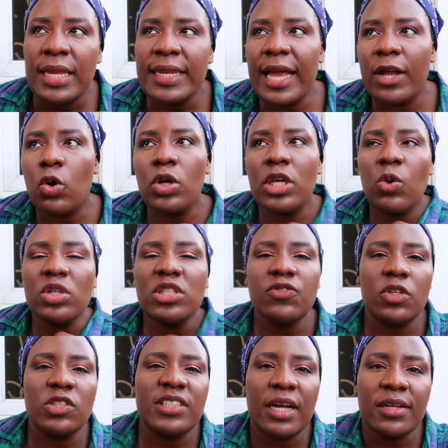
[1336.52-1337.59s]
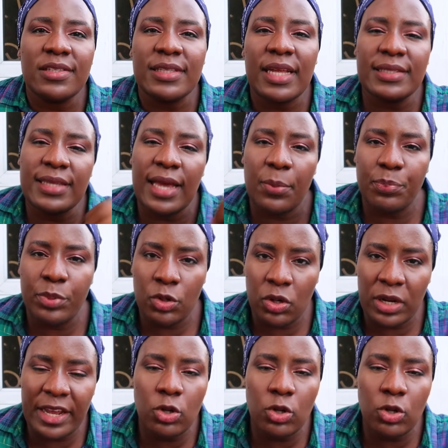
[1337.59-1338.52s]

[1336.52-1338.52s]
Like, okay, what if your child starts her period?